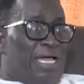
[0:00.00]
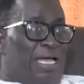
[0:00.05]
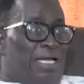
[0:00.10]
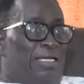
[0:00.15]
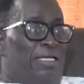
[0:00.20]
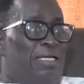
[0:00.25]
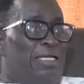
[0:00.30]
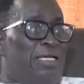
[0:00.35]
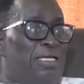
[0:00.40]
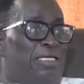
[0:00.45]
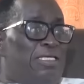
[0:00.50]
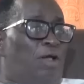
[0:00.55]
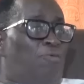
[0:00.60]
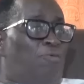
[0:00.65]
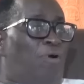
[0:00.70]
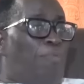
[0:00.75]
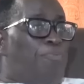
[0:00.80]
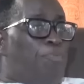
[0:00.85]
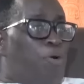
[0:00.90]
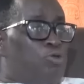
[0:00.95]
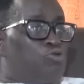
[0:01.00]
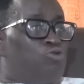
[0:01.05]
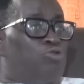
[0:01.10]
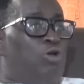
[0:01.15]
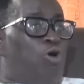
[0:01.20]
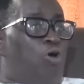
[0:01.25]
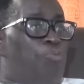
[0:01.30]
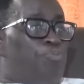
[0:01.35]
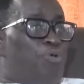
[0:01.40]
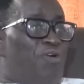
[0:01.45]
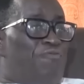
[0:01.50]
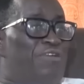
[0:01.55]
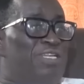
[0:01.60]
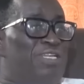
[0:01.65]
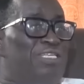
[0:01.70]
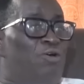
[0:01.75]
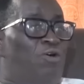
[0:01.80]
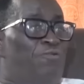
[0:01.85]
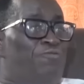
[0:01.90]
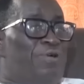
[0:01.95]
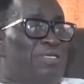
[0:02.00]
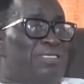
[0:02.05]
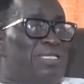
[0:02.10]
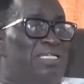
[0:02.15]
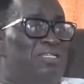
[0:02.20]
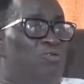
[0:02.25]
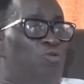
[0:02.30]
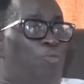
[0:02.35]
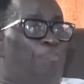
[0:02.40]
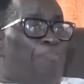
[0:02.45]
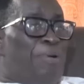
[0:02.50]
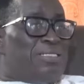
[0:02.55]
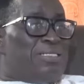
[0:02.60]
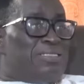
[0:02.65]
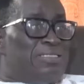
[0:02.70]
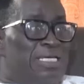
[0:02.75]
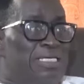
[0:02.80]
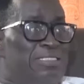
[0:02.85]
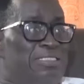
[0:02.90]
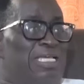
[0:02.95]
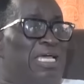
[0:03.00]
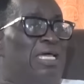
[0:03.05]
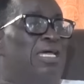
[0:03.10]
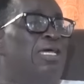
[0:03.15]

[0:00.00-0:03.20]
na ye wa apostle your prophet your evangelist your pastors